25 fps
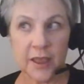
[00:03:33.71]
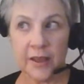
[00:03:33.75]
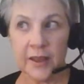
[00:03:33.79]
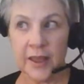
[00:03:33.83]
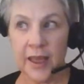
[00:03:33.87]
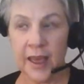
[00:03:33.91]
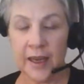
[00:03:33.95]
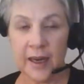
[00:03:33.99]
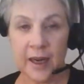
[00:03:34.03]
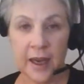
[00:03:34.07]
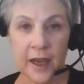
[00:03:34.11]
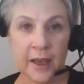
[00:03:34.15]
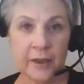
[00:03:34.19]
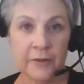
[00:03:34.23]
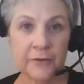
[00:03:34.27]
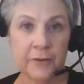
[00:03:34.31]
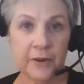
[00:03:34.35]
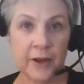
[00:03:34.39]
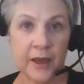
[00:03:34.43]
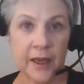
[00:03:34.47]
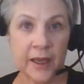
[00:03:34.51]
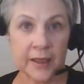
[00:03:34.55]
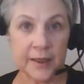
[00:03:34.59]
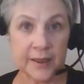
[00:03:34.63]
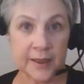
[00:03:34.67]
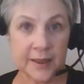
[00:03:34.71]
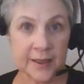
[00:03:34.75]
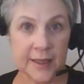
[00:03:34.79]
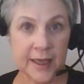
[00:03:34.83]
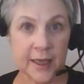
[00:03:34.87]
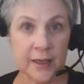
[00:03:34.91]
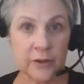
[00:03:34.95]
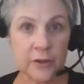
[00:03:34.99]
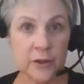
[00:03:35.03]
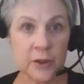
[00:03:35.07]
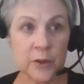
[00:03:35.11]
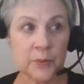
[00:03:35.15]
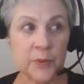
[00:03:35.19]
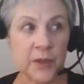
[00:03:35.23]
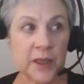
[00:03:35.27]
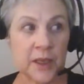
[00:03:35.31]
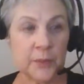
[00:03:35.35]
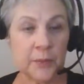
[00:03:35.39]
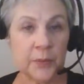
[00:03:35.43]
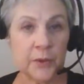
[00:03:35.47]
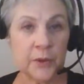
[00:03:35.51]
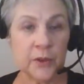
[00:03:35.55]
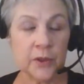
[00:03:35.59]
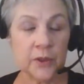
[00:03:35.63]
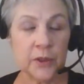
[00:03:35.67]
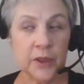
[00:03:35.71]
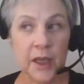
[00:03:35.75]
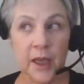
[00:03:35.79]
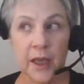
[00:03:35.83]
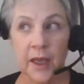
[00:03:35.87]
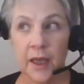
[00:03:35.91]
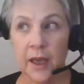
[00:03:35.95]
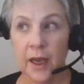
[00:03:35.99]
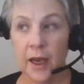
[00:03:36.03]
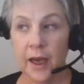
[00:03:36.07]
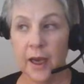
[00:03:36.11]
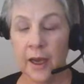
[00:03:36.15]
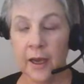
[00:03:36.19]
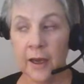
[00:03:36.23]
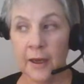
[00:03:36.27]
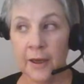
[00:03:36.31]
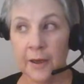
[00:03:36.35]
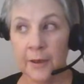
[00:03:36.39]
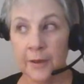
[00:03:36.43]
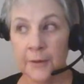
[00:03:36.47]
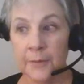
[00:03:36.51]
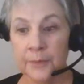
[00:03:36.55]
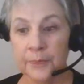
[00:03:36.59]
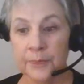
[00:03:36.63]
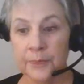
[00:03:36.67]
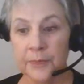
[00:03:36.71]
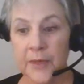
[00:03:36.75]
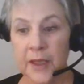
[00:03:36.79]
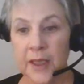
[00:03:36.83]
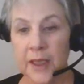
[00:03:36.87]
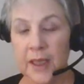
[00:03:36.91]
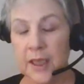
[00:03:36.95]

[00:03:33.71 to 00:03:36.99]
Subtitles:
that I find salespeople, um,